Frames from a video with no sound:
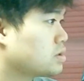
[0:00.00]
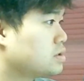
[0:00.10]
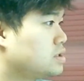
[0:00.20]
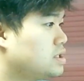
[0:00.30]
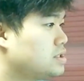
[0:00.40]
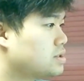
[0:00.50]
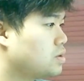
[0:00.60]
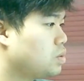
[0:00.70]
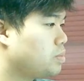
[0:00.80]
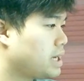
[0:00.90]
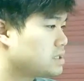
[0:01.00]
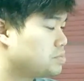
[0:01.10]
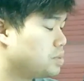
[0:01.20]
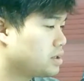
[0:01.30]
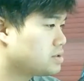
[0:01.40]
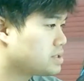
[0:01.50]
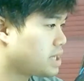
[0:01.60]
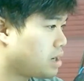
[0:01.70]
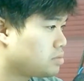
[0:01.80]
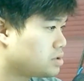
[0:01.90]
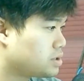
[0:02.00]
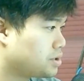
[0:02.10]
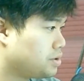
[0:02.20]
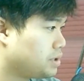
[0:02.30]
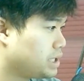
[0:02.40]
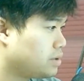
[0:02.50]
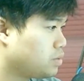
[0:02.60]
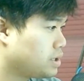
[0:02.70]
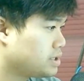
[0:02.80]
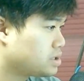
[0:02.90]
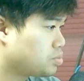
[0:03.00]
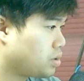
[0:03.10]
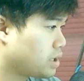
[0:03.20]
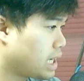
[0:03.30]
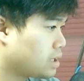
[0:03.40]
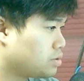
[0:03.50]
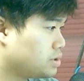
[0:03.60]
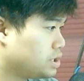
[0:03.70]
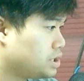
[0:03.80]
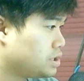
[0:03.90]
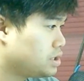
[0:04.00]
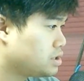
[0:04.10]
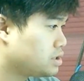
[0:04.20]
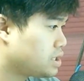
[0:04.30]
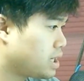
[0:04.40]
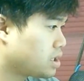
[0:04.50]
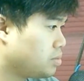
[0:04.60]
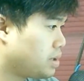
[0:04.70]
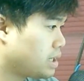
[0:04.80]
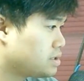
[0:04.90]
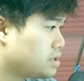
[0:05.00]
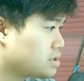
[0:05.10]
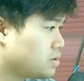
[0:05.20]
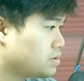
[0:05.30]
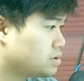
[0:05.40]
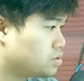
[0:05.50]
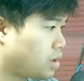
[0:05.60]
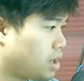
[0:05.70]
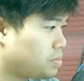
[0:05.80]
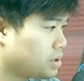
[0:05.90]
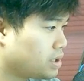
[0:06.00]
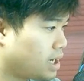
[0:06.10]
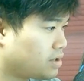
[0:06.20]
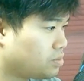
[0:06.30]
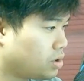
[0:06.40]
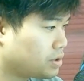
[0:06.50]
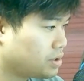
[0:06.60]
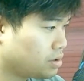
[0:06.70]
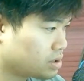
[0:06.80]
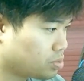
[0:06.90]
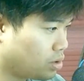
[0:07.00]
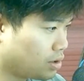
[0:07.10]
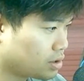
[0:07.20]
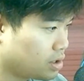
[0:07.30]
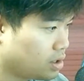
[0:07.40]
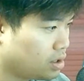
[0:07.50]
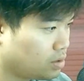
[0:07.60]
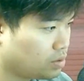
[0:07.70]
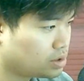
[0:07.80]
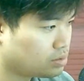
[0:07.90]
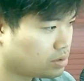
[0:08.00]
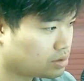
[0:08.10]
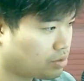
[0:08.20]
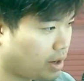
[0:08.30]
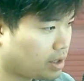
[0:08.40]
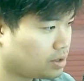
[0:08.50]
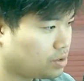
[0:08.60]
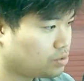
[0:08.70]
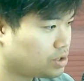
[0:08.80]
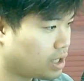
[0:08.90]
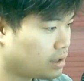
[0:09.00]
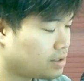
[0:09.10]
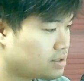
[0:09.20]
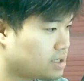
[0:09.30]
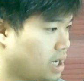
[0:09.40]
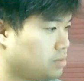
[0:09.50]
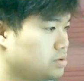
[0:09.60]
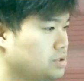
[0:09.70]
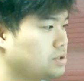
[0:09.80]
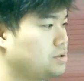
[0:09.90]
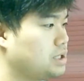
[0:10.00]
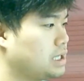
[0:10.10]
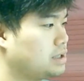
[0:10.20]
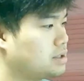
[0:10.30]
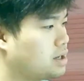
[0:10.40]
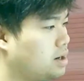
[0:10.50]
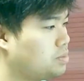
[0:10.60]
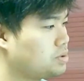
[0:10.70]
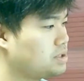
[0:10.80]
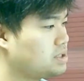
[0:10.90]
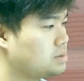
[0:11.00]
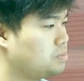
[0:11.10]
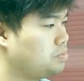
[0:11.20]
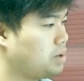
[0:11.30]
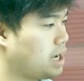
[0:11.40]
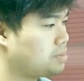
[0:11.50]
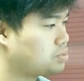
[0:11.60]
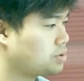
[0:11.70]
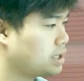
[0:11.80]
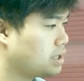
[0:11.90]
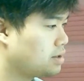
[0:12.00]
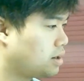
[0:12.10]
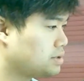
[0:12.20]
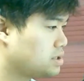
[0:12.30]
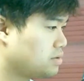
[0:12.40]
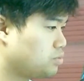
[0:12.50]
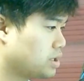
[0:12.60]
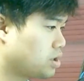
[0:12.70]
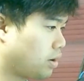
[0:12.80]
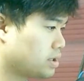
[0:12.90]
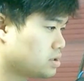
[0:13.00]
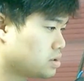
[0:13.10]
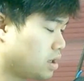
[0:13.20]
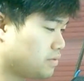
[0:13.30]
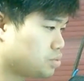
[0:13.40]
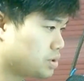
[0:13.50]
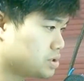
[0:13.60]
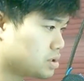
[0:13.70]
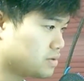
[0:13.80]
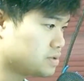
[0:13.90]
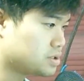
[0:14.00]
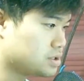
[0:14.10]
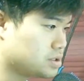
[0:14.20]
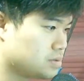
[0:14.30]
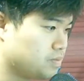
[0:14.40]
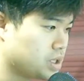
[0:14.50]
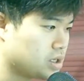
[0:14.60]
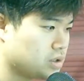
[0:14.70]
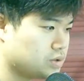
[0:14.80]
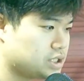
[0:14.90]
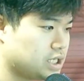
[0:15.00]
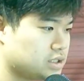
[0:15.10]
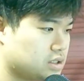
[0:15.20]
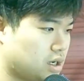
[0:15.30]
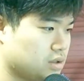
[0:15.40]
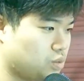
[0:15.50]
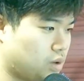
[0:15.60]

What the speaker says: Cisco bets big on cybersecurity with its Splunk acquisition. Is stock or buy? Cisco is dropping a lot of money on Splunk, which will create a new giant in cybersecurity. The company is peppering in lots of recurring software services, which has done